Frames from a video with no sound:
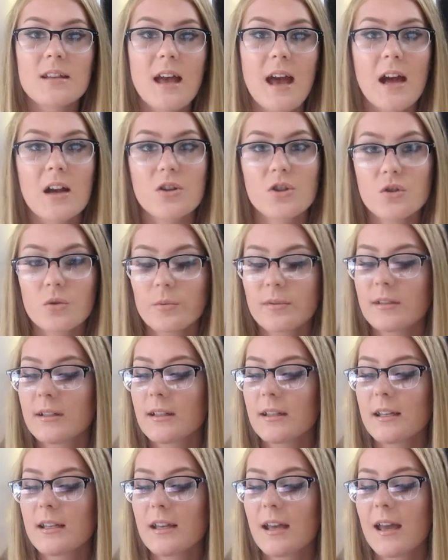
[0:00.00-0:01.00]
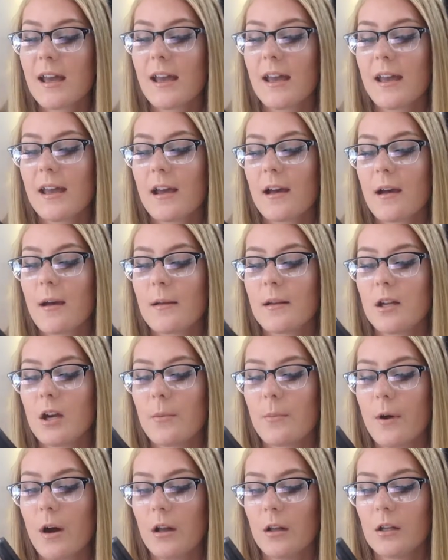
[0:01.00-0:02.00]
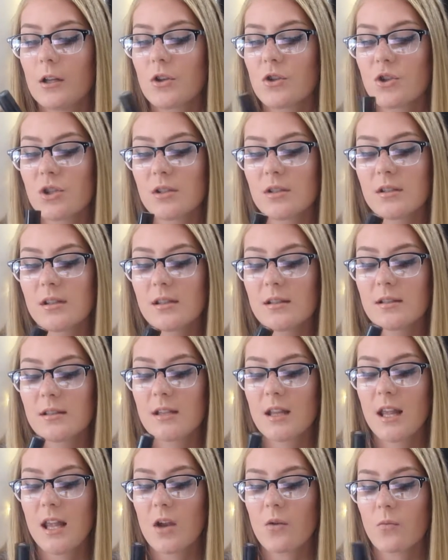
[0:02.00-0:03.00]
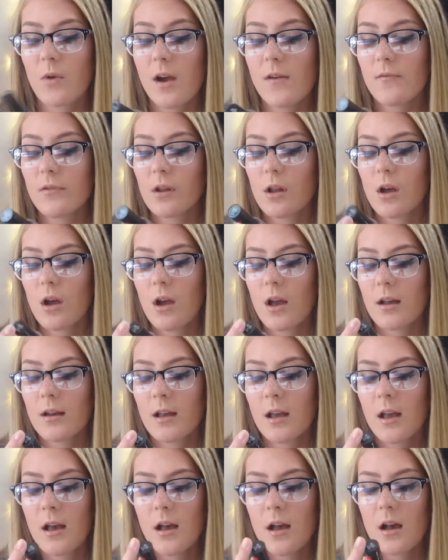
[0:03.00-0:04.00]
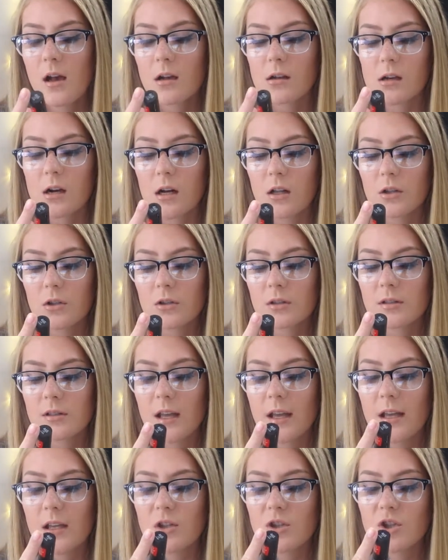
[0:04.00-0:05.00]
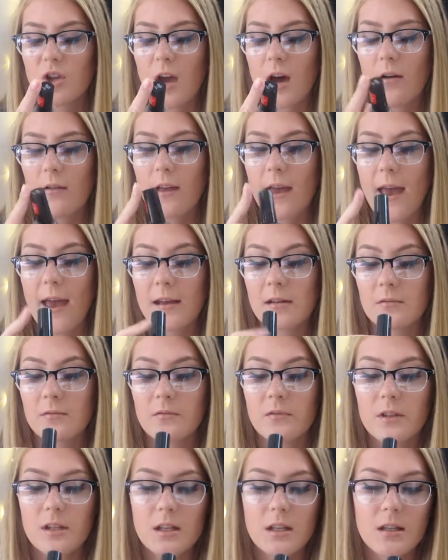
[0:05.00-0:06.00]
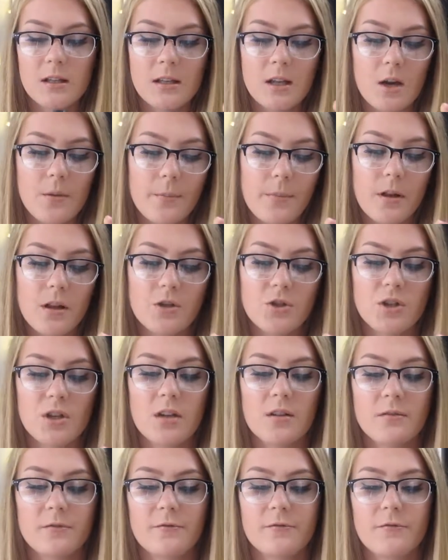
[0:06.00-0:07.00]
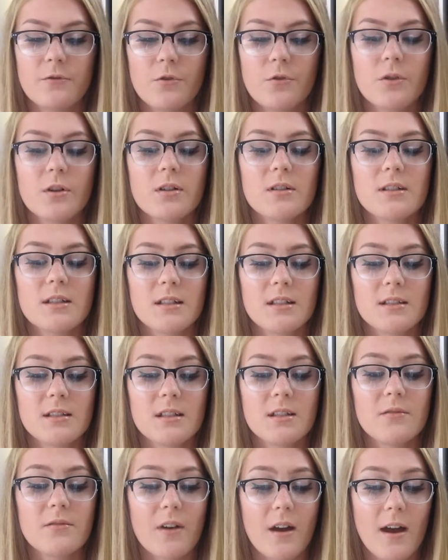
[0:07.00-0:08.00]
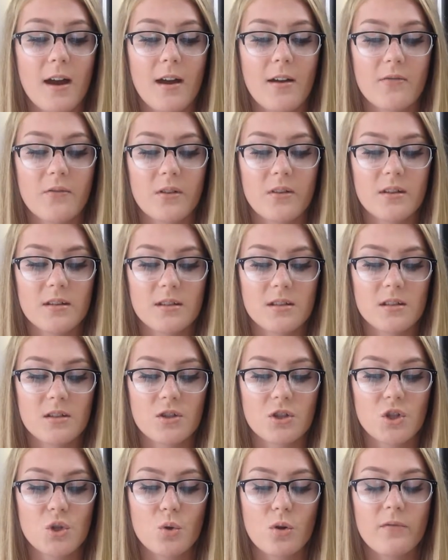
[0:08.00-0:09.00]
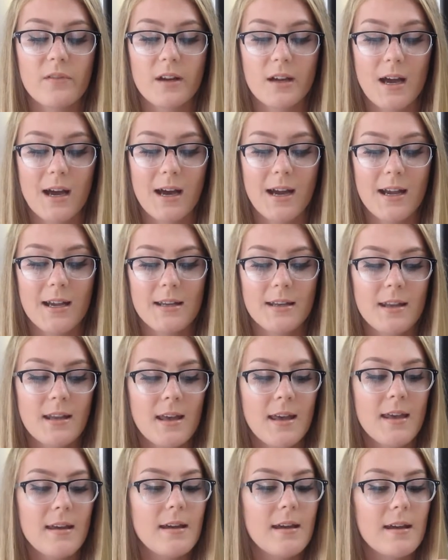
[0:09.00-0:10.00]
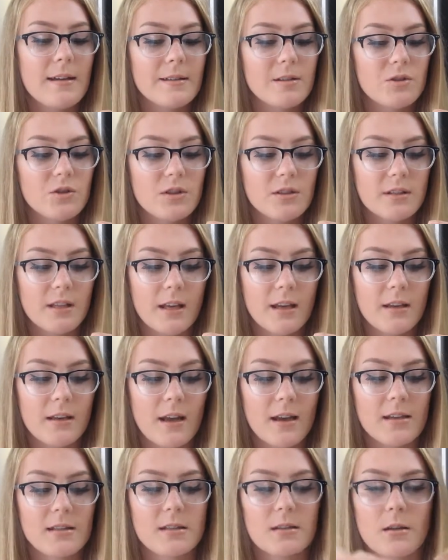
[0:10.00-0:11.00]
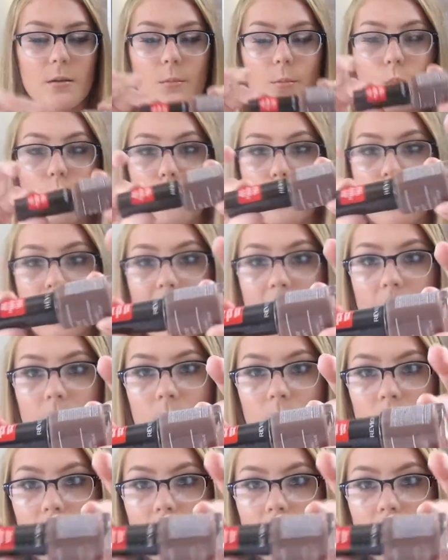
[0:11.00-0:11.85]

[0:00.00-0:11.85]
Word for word: actually a nail polish. This is the Revlon Color Stay Gel Envy Nail Polish in 465 and this is two of a kind. It's just a nice brown